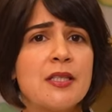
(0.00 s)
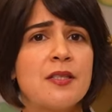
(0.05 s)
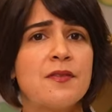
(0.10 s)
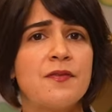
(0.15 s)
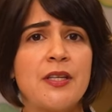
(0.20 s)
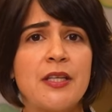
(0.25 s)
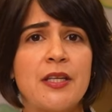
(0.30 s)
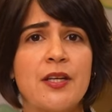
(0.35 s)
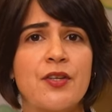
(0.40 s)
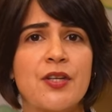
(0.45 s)
this
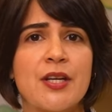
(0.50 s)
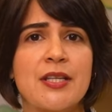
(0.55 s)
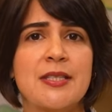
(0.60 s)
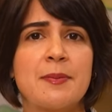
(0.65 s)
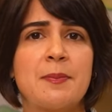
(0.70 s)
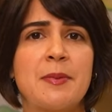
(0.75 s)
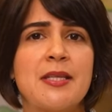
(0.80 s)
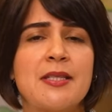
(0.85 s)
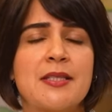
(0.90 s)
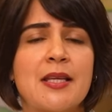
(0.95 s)
vegan
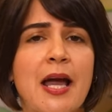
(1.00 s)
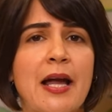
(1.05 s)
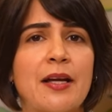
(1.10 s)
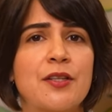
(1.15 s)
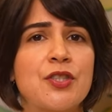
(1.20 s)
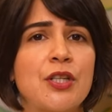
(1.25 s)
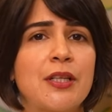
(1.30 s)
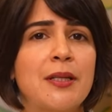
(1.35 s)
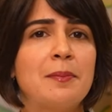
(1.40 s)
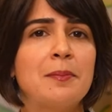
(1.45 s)
recipe is
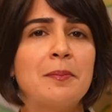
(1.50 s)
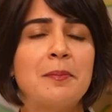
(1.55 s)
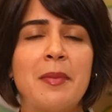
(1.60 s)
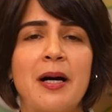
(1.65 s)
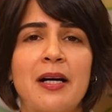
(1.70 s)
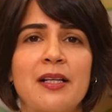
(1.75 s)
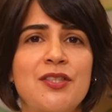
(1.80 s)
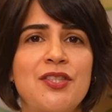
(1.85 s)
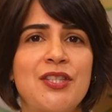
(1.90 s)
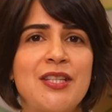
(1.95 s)
actually
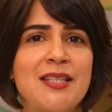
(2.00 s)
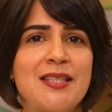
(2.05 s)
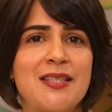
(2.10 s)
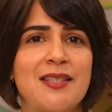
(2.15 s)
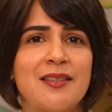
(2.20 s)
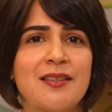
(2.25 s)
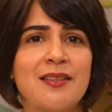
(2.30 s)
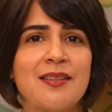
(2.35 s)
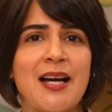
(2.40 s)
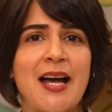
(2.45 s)
much
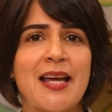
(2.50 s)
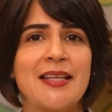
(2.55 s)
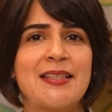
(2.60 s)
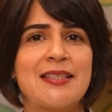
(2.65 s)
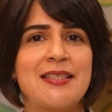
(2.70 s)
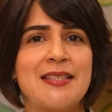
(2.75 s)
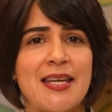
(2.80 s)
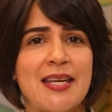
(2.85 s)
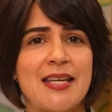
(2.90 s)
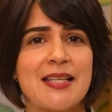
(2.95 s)
easier and
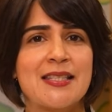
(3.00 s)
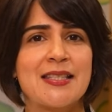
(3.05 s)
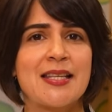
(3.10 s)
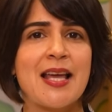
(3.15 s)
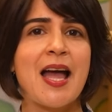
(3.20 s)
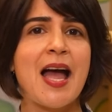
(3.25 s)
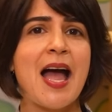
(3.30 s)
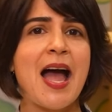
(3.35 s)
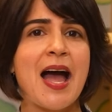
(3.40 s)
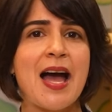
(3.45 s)
it tastes
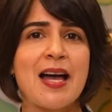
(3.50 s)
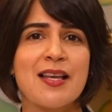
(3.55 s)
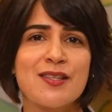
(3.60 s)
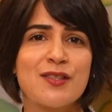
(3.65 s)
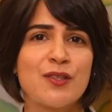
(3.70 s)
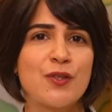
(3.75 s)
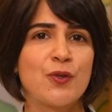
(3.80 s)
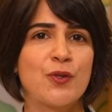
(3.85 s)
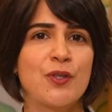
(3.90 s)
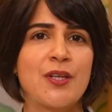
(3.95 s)
as
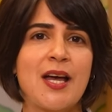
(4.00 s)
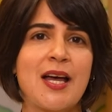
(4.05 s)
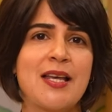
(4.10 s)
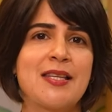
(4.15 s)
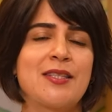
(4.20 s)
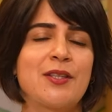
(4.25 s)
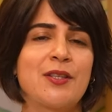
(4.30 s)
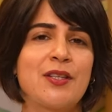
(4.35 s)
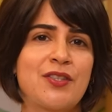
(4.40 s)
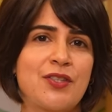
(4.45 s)
good
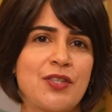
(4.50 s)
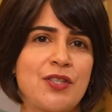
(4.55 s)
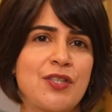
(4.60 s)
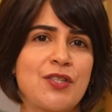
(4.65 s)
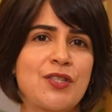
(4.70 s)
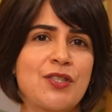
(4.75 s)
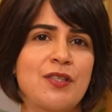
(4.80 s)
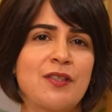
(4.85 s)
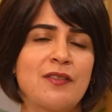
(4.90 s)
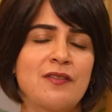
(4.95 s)
as the
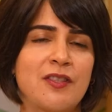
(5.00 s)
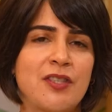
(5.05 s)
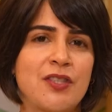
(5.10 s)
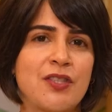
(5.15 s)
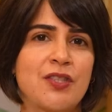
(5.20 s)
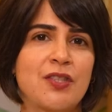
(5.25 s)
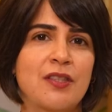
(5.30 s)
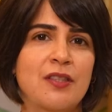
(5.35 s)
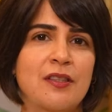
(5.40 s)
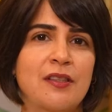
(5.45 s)
traditional
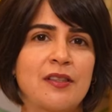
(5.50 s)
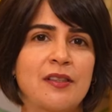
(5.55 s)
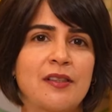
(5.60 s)
version.